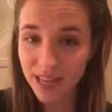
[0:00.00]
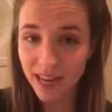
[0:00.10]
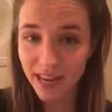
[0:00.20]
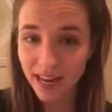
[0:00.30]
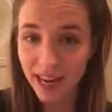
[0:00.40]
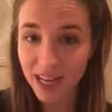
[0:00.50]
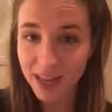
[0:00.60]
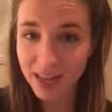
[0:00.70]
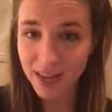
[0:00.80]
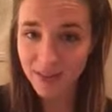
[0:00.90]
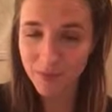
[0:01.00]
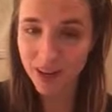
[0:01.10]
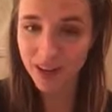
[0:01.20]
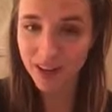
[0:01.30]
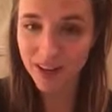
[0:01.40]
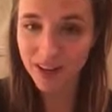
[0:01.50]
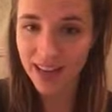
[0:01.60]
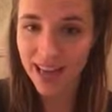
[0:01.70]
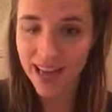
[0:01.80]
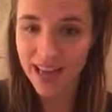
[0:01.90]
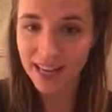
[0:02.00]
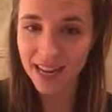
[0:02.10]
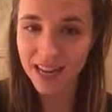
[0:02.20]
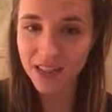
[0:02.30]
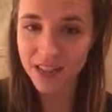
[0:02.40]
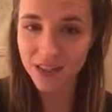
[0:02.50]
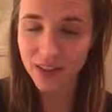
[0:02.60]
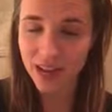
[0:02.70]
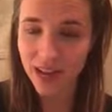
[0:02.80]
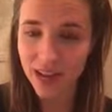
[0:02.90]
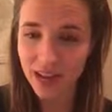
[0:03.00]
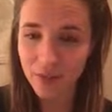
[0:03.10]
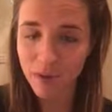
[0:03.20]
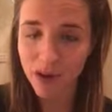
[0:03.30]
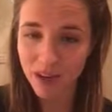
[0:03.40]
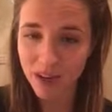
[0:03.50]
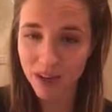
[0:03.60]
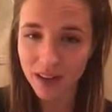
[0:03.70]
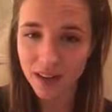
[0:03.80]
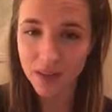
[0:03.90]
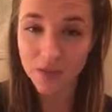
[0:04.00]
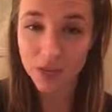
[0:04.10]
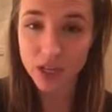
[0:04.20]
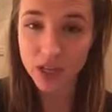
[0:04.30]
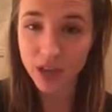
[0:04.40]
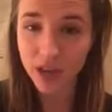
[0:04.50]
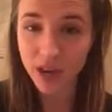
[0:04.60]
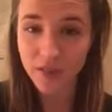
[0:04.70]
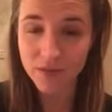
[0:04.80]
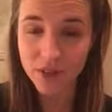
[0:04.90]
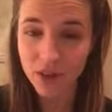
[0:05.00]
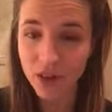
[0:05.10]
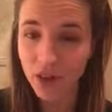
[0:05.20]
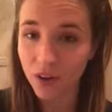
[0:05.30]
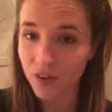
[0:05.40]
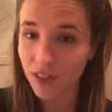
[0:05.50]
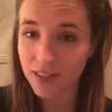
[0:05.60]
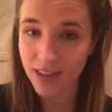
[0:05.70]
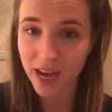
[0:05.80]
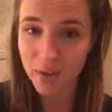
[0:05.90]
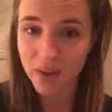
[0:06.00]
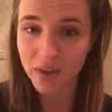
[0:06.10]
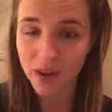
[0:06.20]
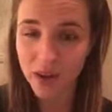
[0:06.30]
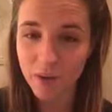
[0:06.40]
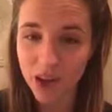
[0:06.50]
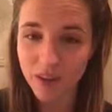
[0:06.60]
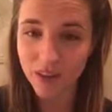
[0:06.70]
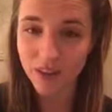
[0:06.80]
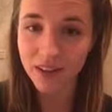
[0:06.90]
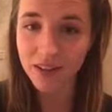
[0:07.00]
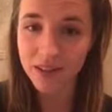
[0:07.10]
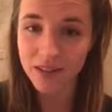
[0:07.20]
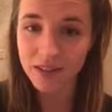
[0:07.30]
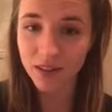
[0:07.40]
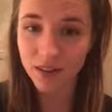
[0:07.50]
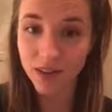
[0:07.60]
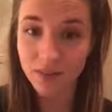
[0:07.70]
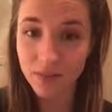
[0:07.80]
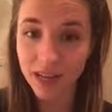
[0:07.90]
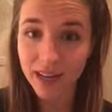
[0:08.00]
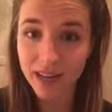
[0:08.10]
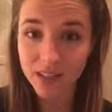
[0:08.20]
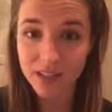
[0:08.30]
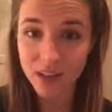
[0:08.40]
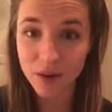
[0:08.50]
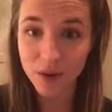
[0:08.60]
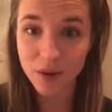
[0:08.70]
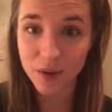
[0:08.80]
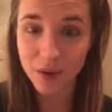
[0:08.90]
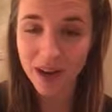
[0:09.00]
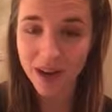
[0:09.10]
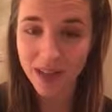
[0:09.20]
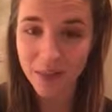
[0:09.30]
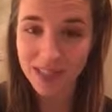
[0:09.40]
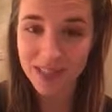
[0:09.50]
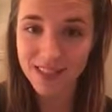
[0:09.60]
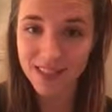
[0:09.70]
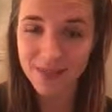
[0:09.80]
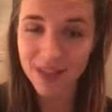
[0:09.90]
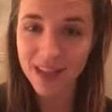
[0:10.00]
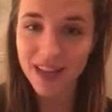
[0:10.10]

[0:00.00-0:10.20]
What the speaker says: And I had just gotten married, and I just knew that my body needed a fresh start after all of that time of having just a lot of medications going through my body and my system.